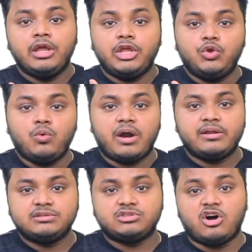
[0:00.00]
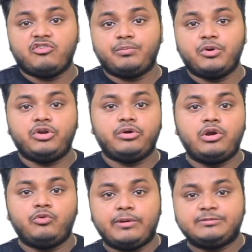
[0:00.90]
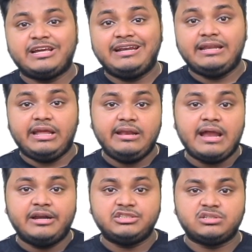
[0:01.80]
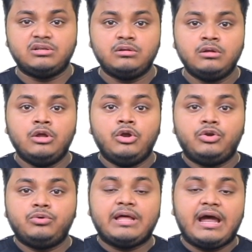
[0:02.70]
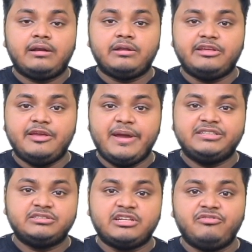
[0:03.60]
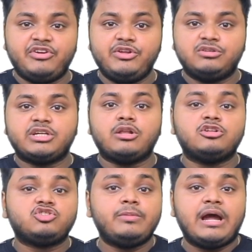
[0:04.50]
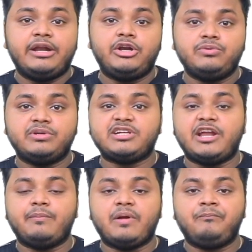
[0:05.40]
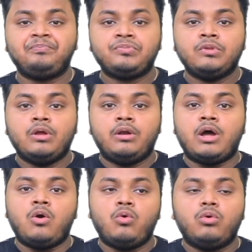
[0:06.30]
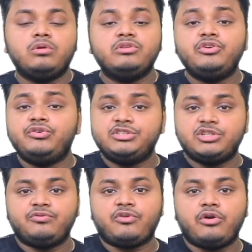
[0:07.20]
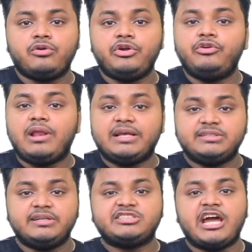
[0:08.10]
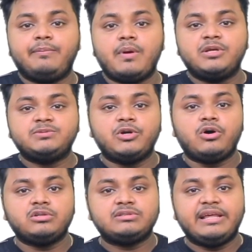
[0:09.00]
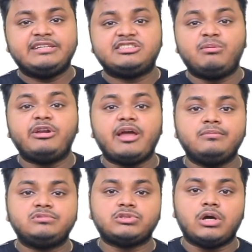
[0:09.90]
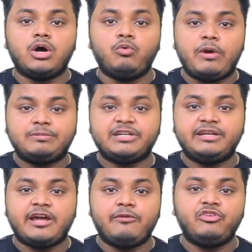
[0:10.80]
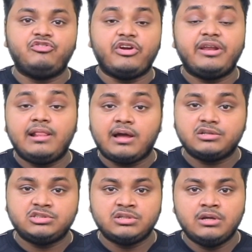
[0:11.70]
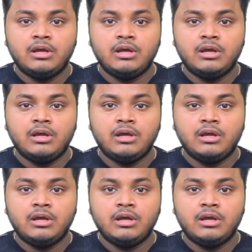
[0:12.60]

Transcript: URLs of a particular website. In addition to that, images and videos can also be added to a sitemap. Now the reason for utilizing a sitemap is because sometimes a website can be very large,